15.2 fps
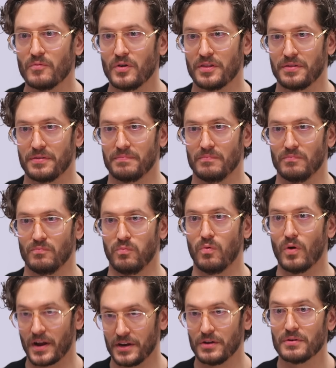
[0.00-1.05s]
with
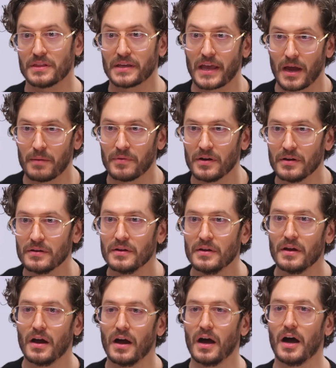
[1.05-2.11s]
what I do with the camera,
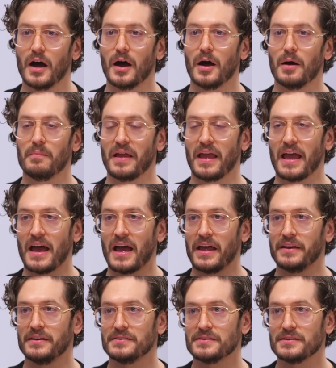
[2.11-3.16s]
um,
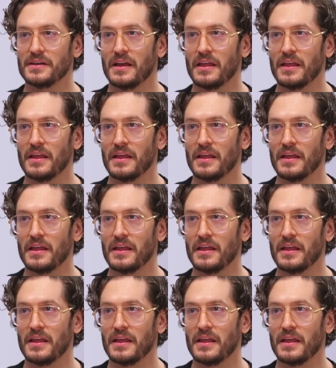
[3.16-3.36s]
and